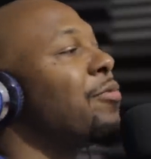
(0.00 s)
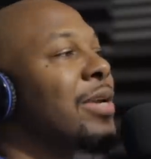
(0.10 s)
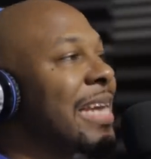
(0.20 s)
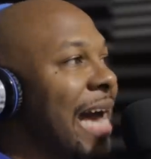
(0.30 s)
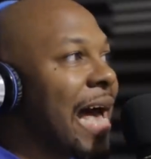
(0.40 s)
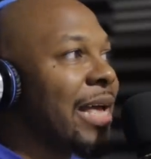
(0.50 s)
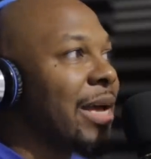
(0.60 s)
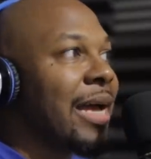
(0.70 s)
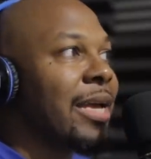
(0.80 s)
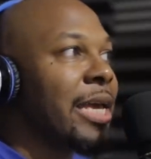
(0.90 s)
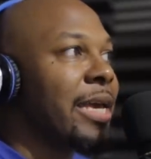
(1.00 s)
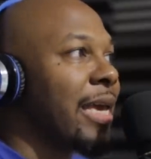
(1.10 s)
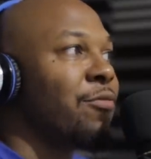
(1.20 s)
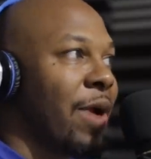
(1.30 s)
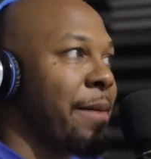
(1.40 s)
you unless, really got. Let me tell you something. He,
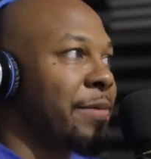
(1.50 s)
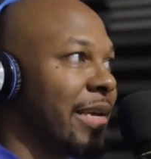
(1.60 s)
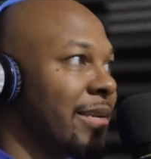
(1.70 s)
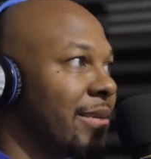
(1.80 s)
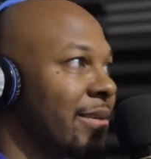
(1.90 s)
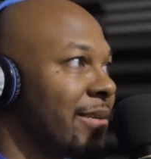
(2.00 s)
he unless it. we talk